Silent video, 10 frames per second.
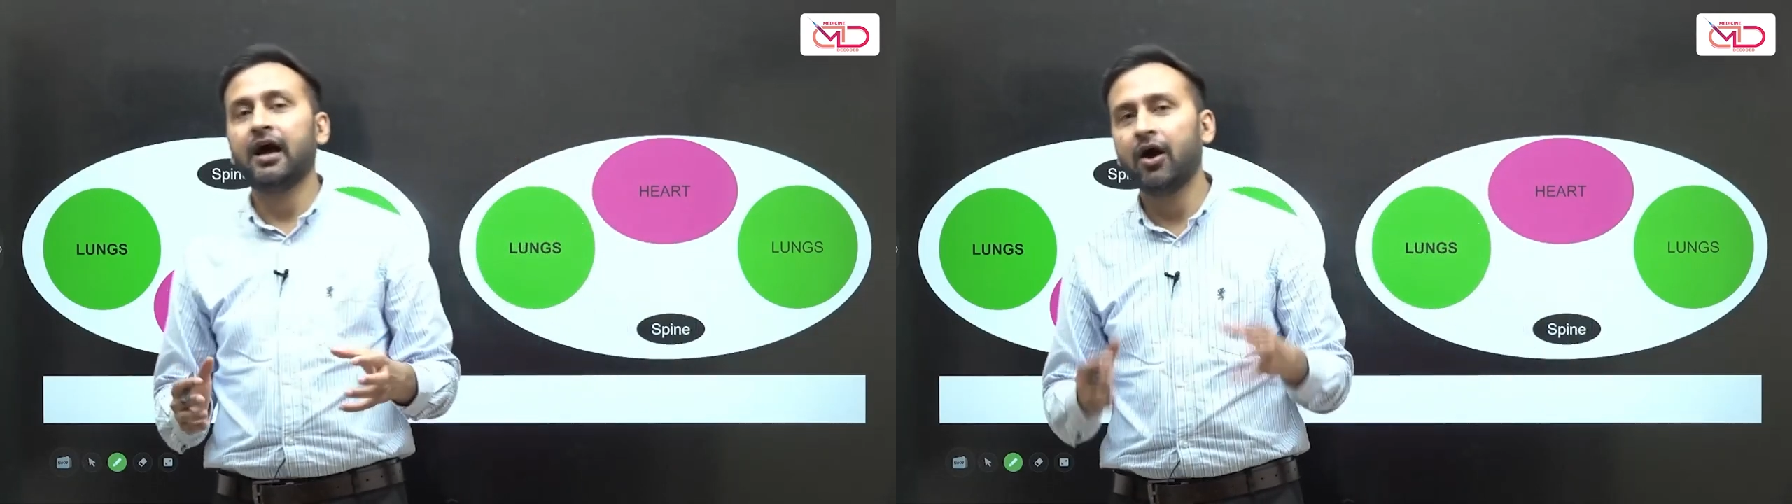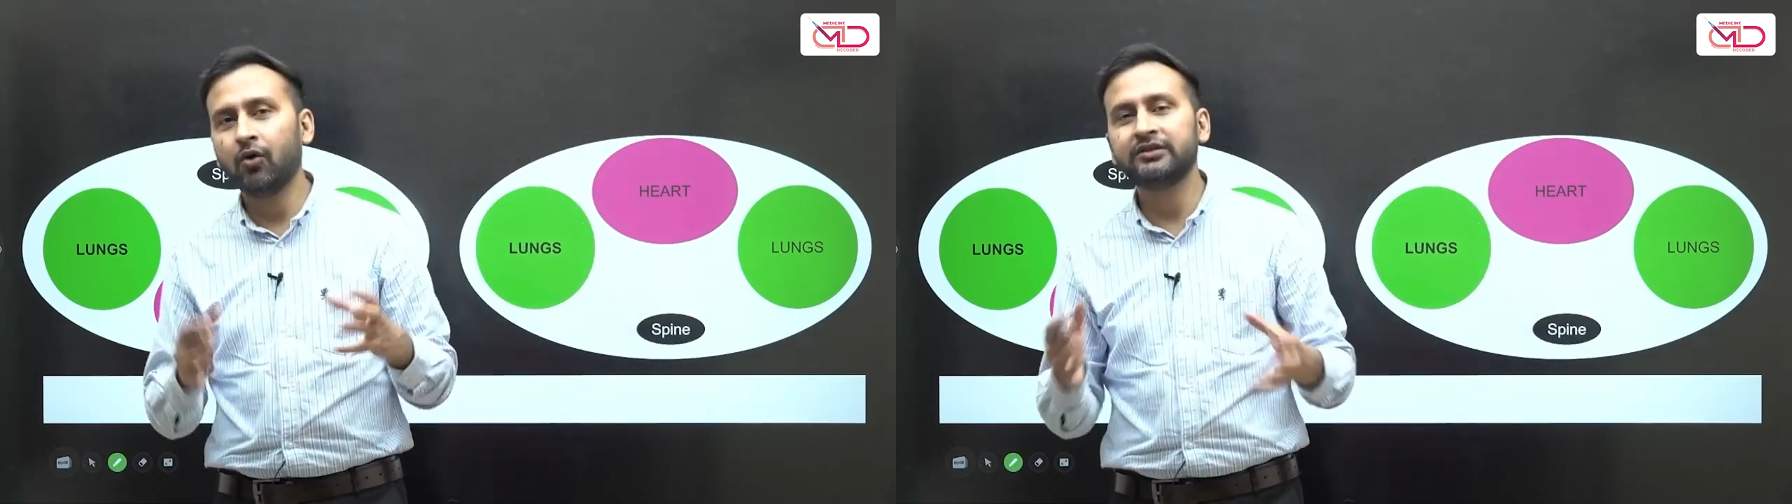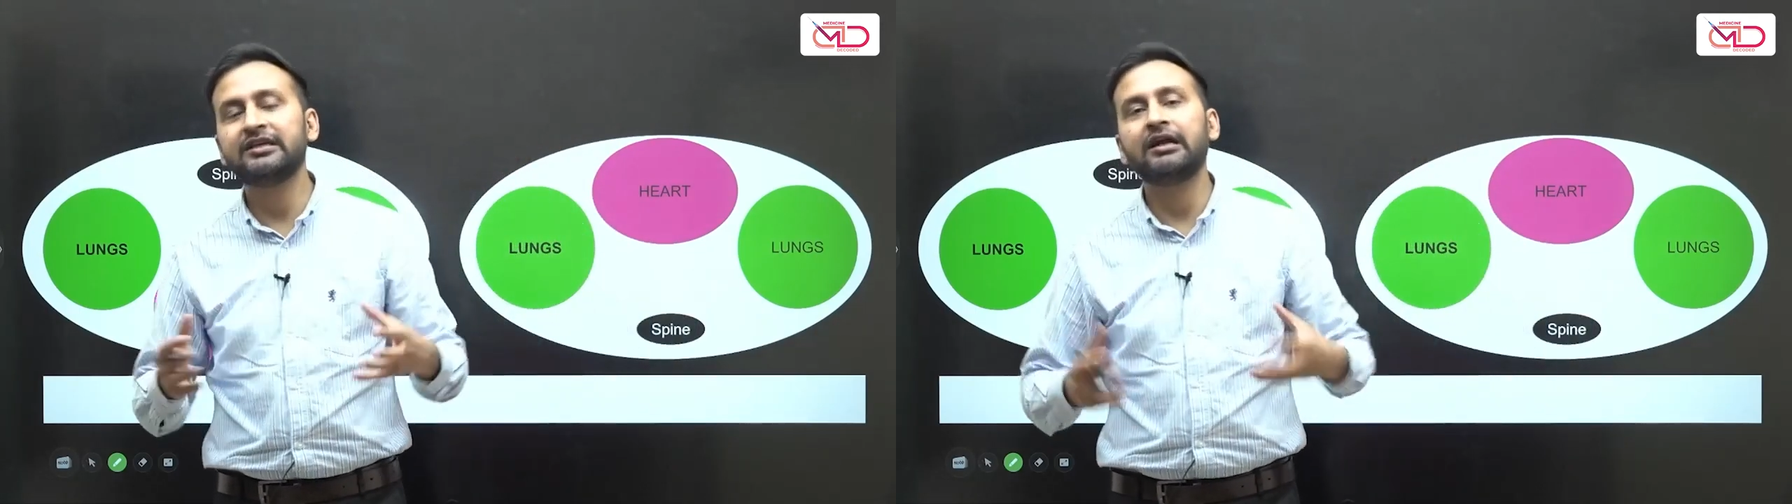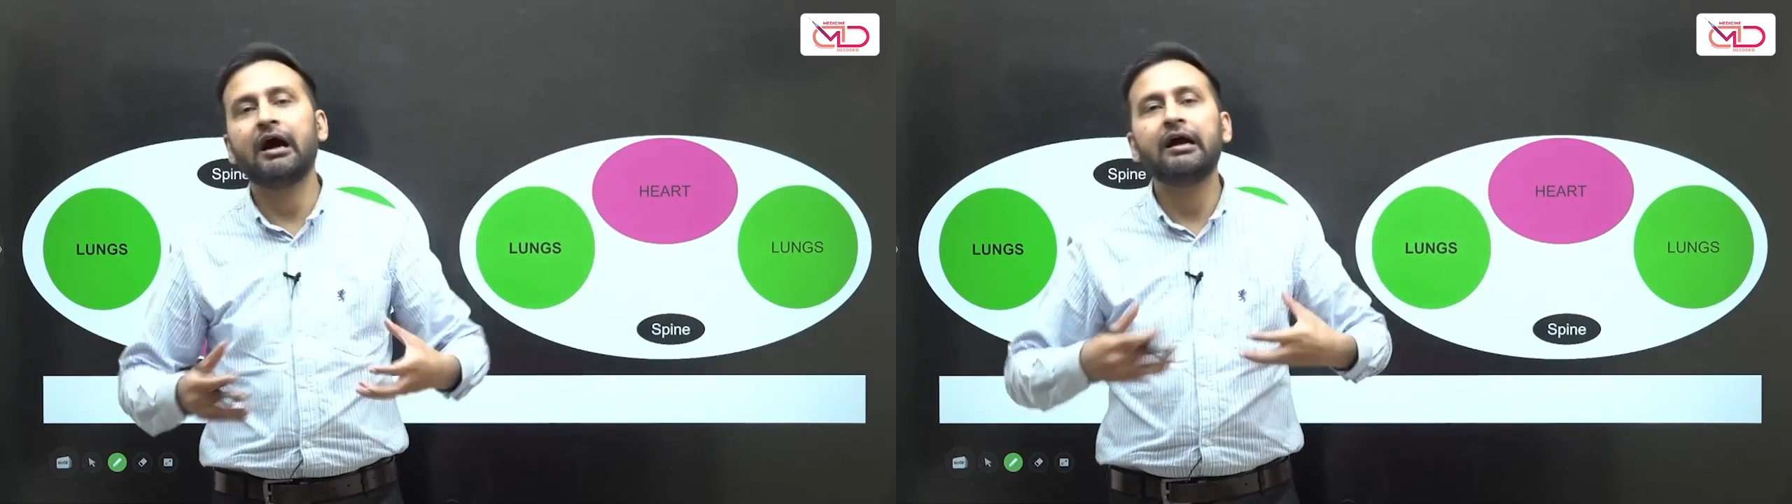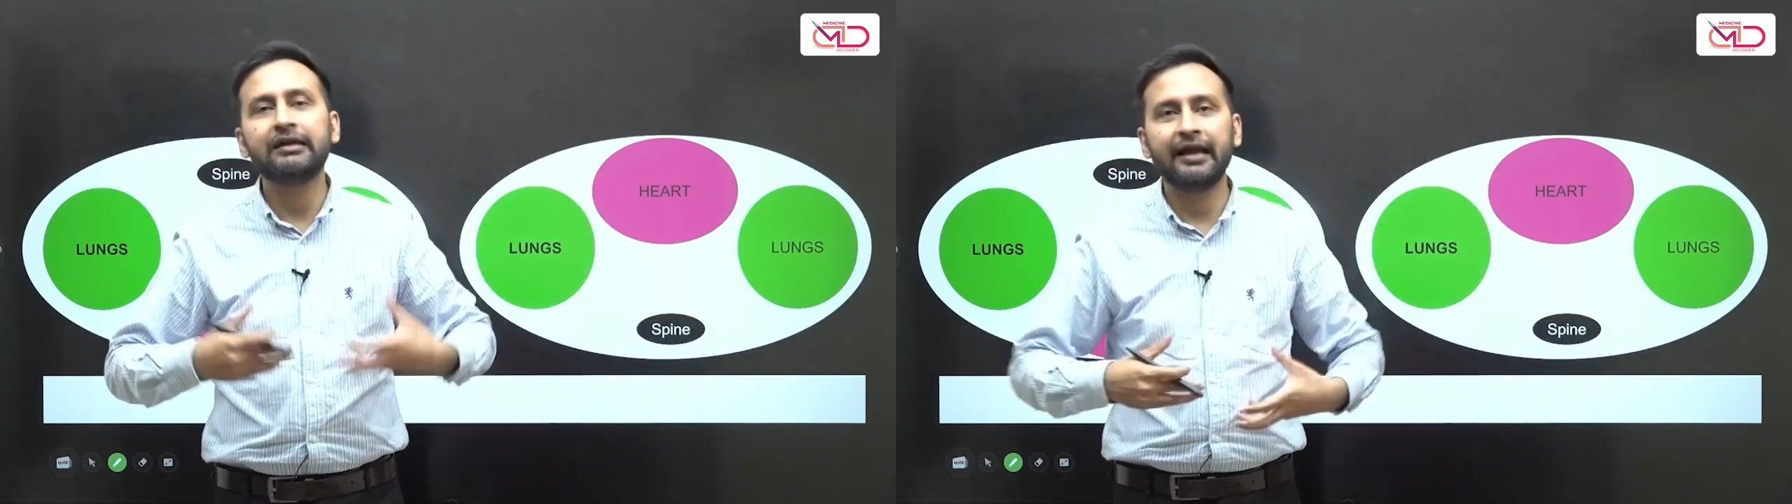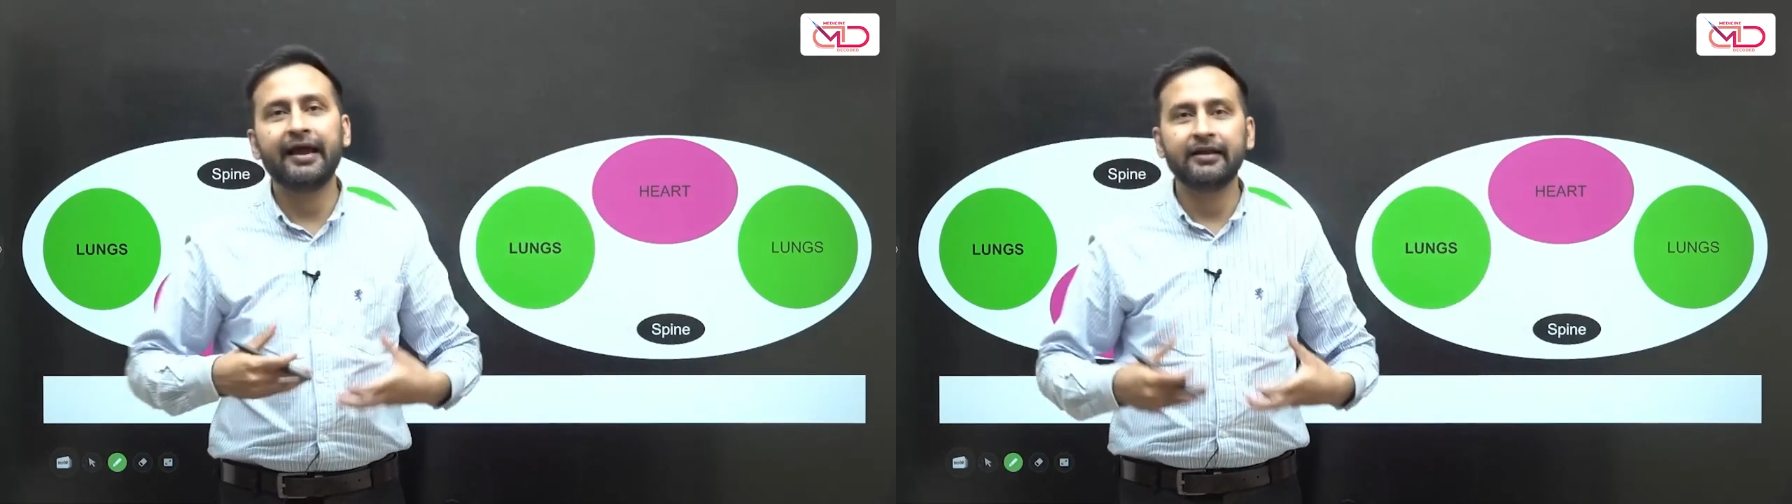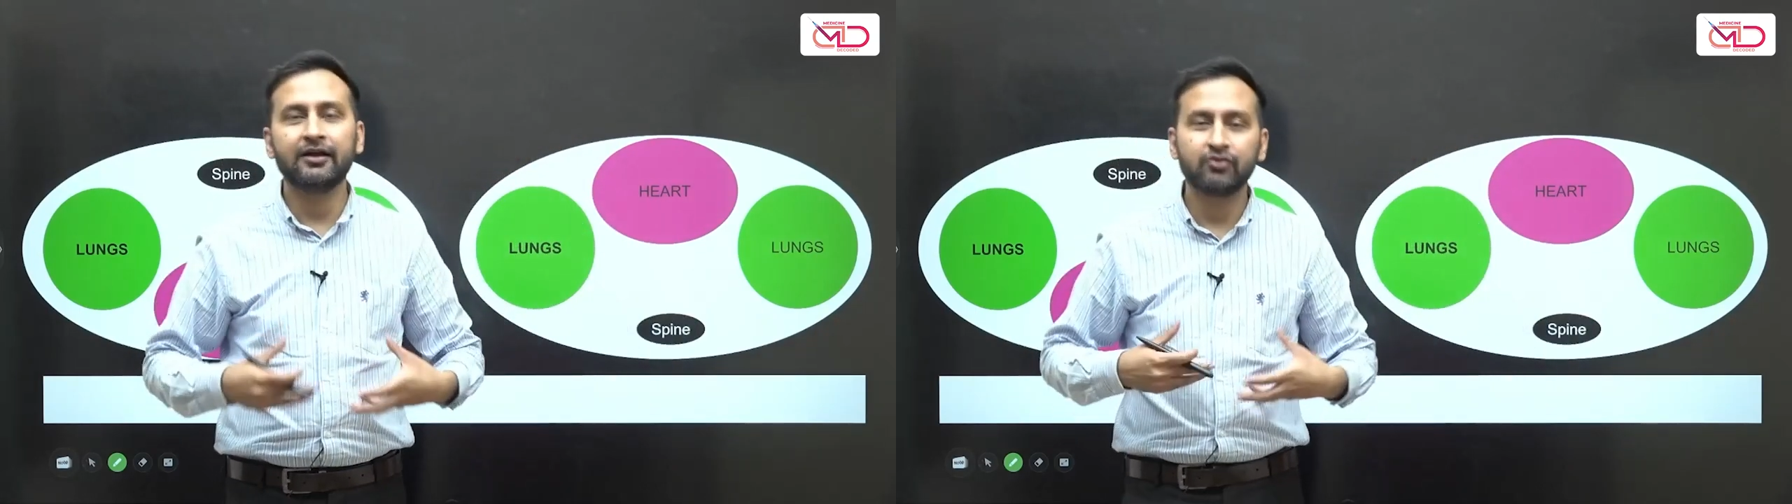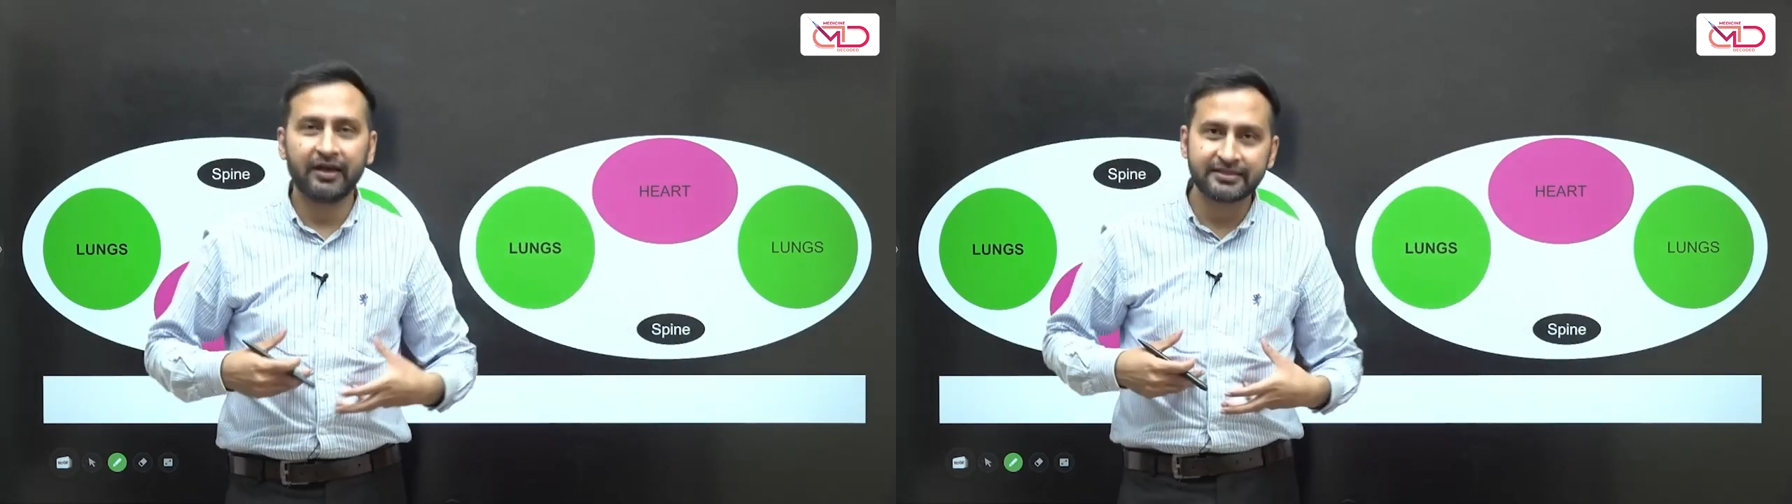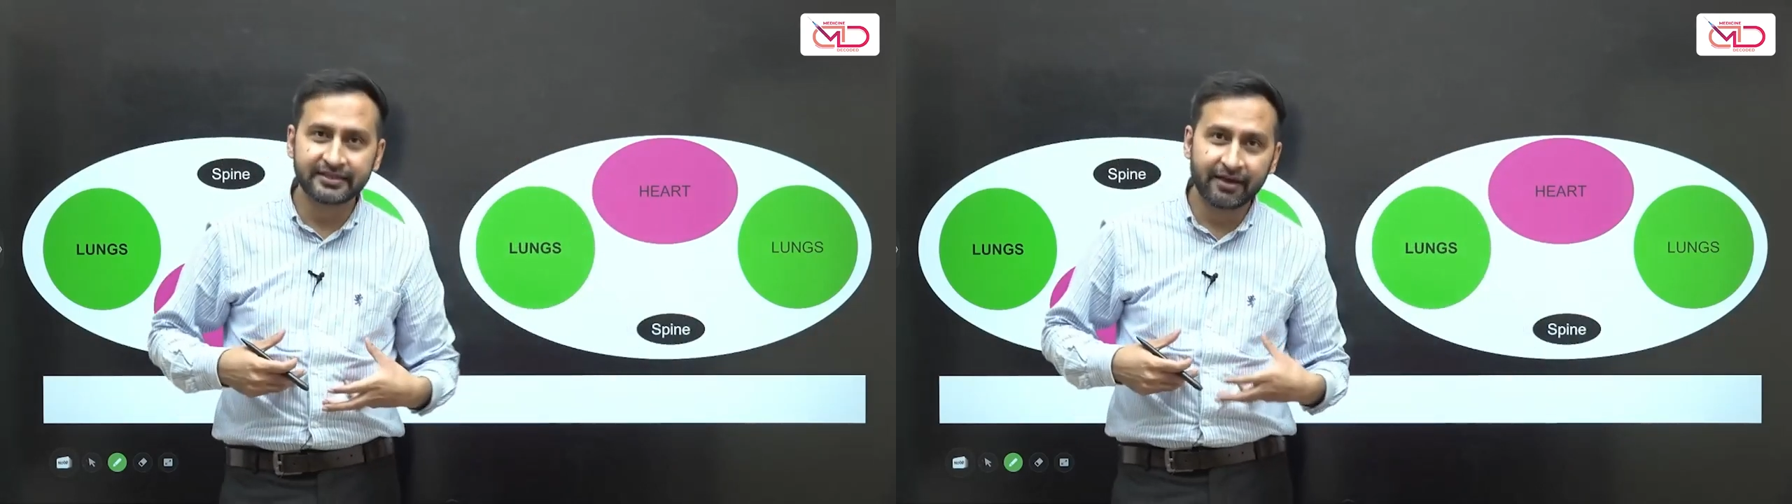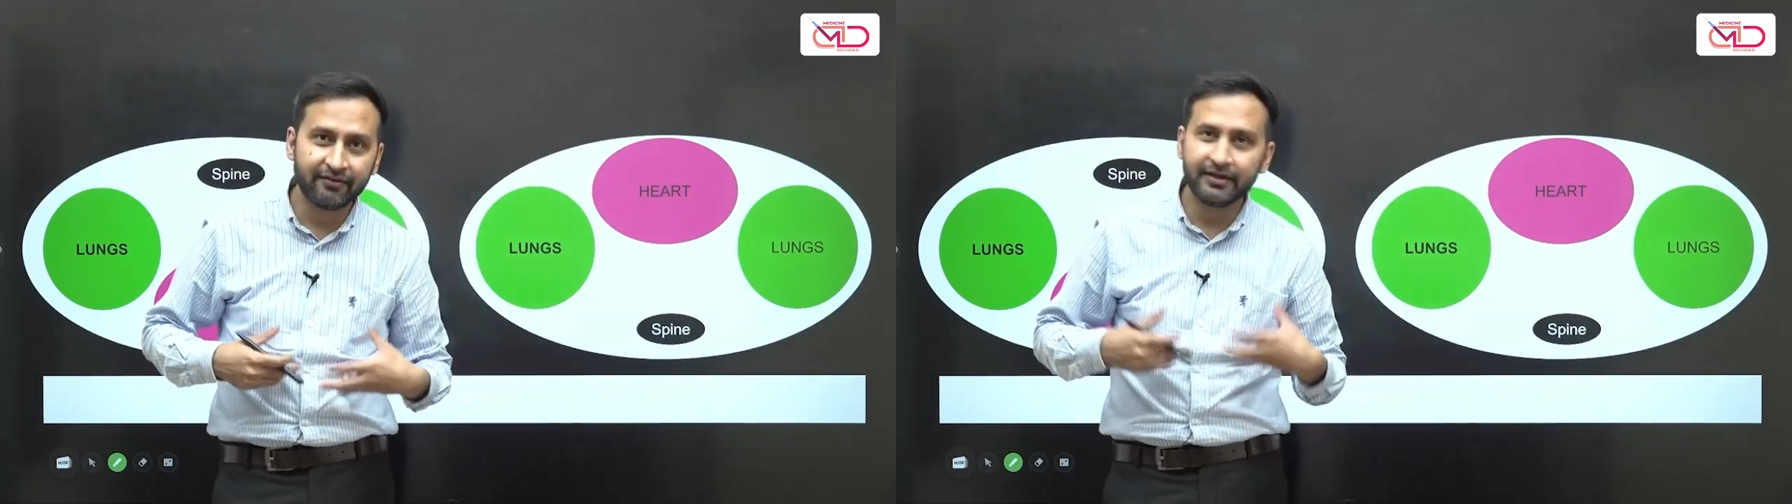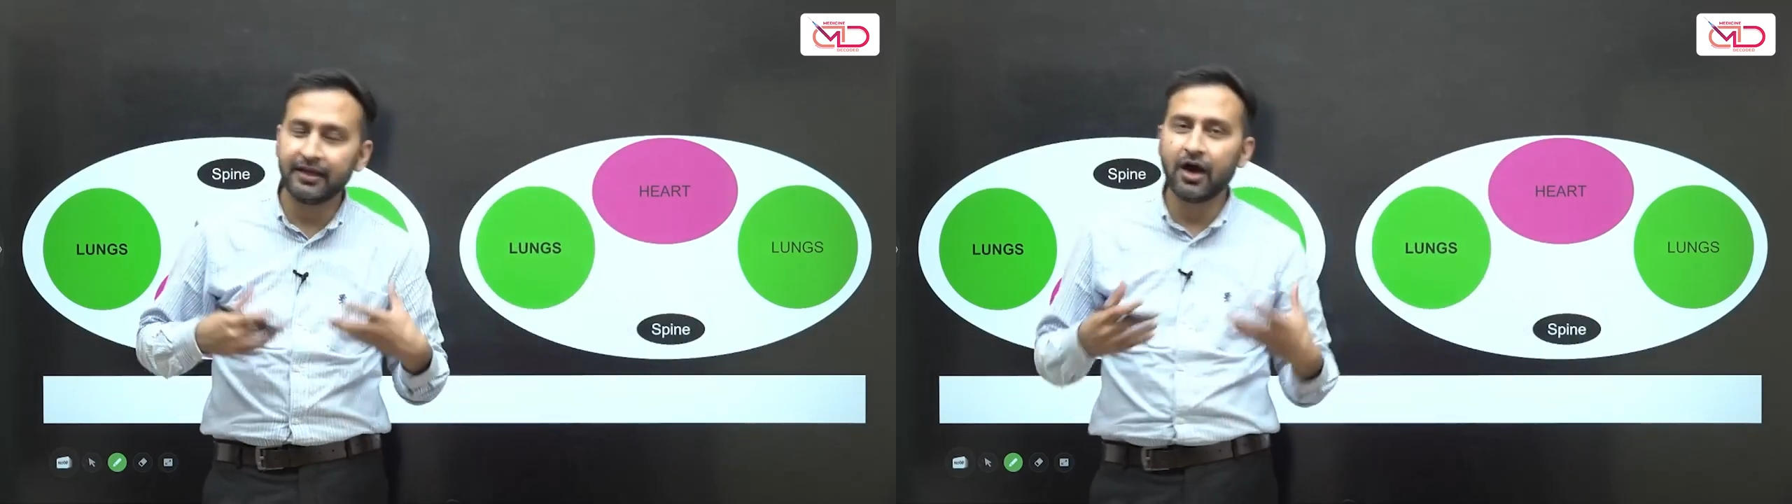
how does our heart lie in our thoracic cavity?